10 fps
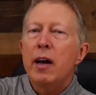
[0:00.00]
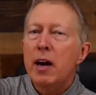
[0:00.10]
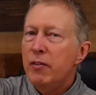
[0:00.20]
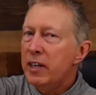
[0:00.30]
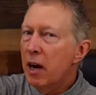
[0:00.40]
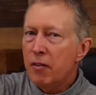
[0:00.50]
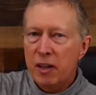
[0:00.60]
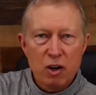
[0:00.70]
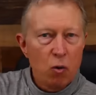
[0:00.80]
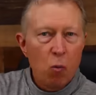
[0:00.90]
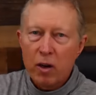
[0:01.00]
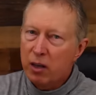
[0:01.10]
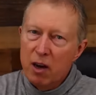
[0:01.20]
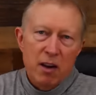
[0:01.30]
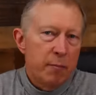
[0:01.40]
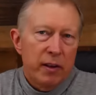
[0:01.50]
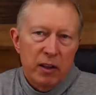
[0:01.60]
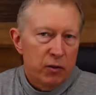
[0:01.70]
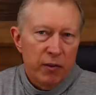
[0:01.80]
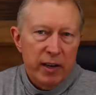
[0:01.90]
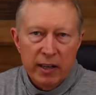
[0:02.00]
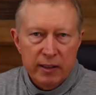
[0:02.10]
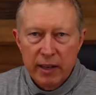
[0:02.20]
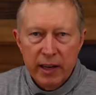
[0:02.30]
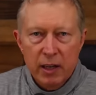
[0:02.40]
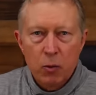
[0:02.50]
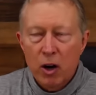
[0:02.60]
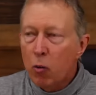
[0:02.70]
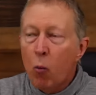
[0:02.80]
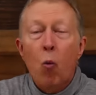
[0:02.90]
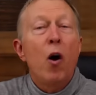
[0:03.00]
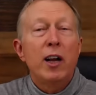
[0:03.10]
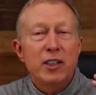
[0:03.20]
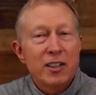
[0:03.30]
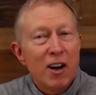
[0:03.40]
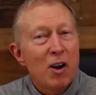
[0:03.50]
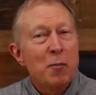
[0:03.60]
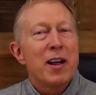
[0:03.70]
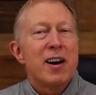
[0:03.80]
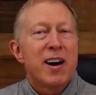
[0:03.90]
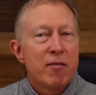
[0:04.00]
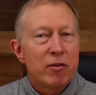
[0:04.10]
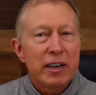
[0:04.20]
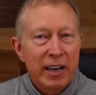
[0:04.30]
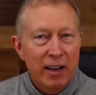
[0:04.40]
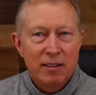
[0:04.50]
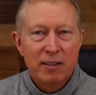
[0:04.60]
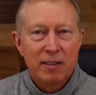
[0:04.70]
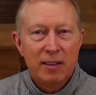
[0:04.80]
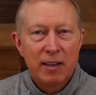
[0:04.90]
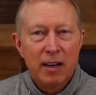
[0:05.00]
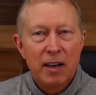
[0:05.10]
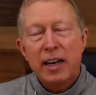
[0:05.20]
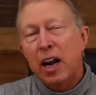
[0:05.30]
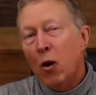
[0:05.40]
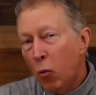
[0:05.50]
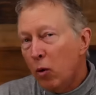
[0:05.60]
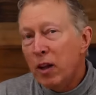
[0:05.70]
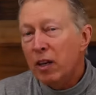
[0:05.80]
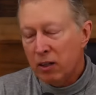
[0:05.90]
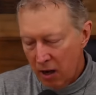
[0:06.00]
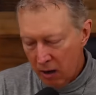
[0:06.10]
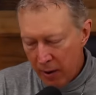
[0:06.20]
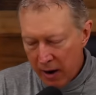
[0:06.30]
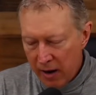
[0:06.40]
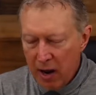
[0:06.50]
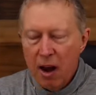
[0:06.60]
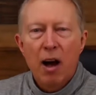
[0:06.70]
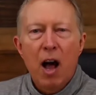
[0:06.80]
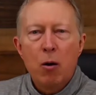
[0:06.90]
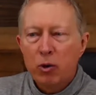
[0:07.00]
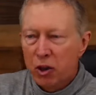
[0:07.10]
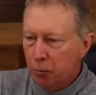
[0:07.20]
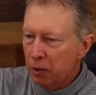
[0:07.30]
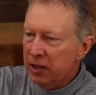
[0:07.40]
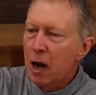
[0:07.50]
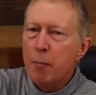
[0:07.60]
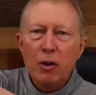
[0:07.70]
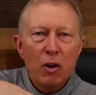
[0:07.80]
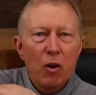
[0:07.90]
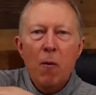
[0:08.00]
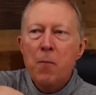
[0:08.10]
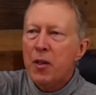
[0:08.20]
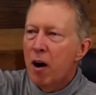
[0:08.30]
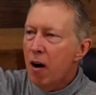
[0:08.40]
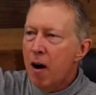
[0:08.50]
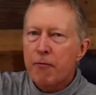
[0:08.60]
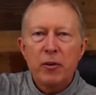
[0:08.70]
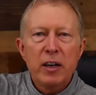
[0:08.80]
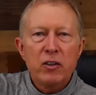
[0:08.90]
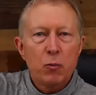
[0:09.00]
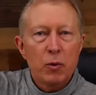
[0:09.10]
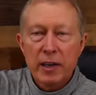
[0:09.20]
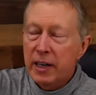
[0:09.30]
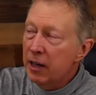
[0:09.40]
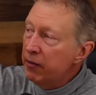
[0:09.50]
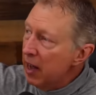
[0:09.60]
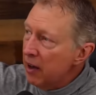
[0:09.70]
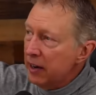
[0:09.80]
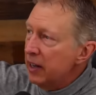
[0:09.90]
every now and then. I don't want to talk about this finance thing anymore. I don't want to talk about it ever again. And I will not talk about it. I will just put down below offerings and where to give and how to